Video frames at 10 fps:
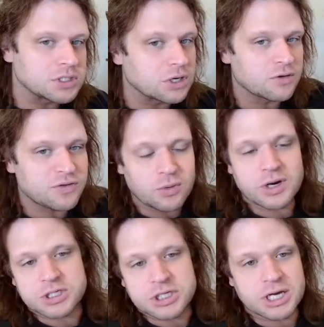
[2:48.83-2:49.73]
So if you
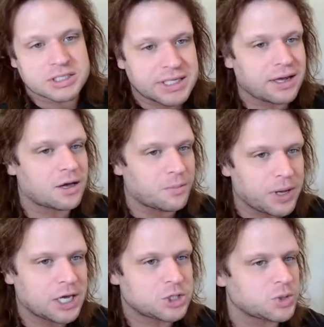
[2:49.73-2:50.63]
want to check us out on
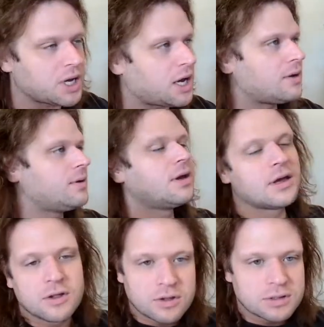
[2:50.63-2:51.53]
Patreon,
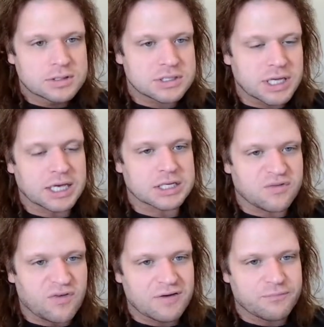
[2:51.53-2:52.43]
slaying
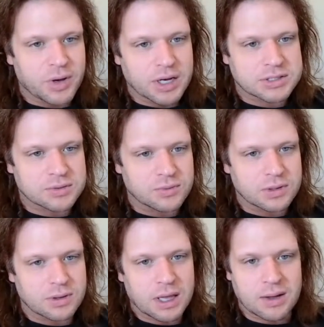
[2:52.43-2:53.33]
us
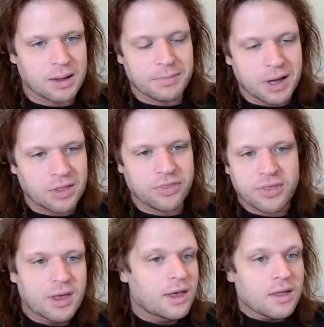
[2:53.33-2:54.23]
$5 a
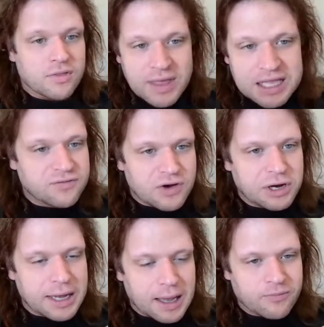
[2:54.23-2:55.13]
month, that's
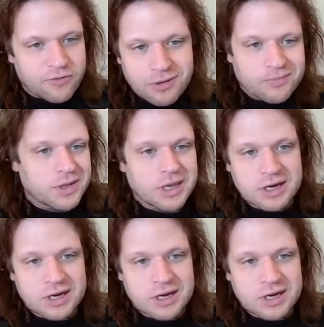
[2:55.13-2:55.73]
very helpful.